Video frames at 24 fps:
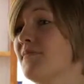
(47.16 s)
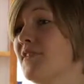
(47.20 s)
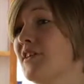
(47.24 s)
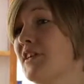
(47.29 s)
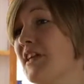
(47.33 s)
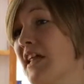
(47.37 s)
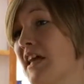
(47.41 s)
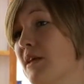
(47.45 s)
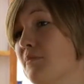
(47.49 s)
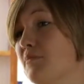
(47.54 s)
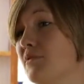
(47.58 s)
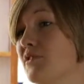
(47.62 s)
The
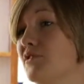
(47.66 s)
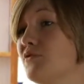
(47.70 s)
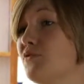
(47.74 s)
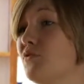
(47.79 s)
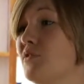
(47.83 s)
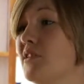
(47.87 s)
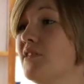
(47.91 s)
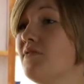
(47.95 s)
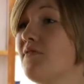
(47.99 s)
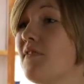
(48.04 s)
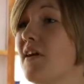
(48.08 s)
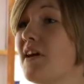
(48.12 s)
neighbours
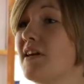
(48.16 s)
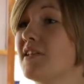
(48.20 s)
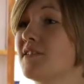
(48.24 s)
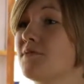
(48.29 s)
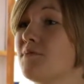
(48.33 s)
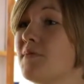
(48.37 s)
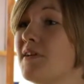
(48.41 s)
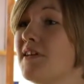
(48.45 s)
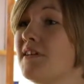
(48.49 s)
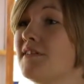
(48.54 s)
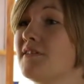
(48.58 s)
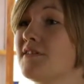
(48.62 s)
all
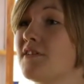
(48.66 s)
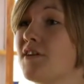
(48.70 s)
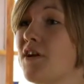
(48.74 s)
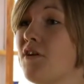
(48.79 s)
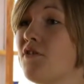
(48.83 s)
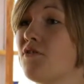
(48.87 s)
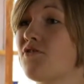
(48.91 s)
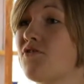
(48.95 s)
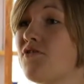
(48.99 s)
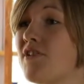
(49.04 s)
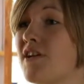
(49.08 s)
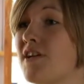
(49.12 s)
advised me to
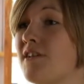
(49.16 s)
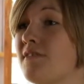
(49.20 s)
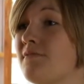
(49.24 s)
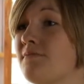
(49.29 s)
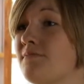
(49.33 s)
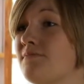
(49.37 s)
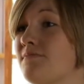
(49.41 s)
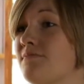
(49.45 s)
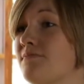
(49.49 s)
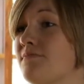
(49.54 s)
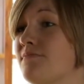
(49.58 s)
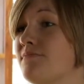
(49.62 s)
go green.
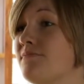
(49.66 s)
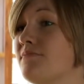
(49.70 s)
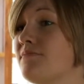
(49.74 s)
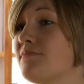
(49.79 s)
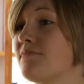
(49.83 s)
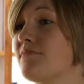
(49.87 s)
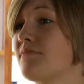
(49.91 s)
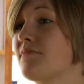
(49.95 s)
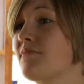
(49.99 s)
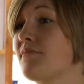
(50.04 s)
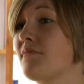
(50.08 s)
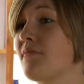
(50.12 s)

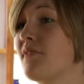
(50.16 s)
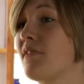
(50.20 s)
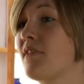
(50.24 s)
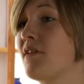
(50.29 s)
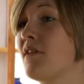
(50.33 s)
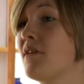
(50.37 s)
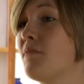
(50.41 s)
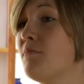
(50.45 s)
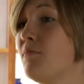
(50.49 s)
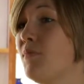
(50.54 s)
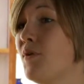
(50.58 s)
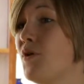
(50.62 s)

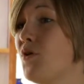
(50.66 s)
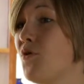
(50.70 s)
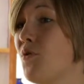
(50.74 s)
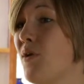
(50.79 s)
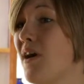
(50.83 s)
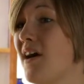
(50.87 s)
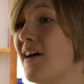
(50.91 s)
Blue